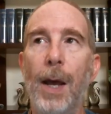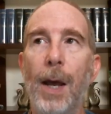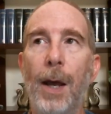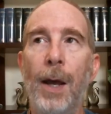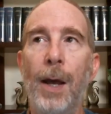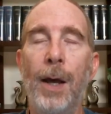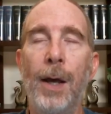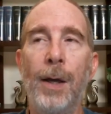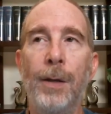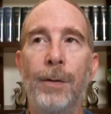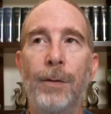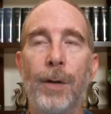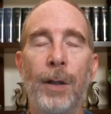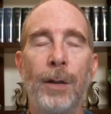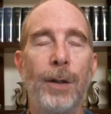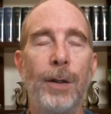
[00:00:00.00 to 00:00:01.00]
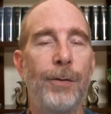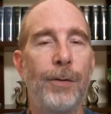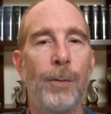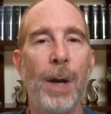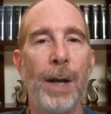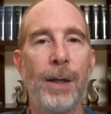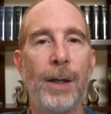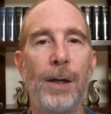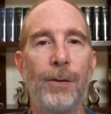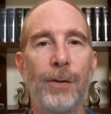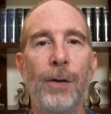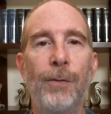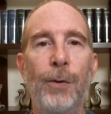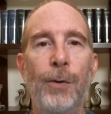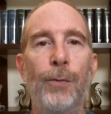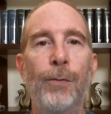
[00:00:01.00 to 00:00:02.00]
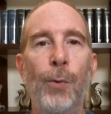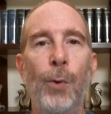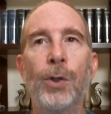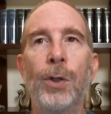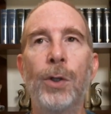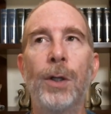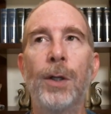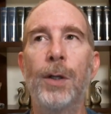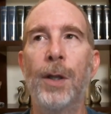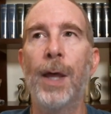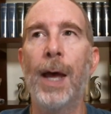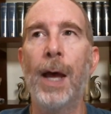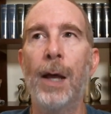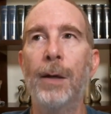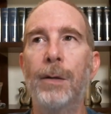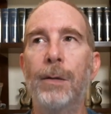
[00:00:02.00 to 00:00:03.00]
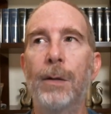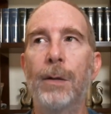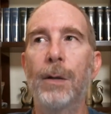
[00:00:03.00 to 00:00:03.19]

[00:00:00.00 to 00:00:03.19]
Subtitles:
And at least in my case, I feel fortunate that,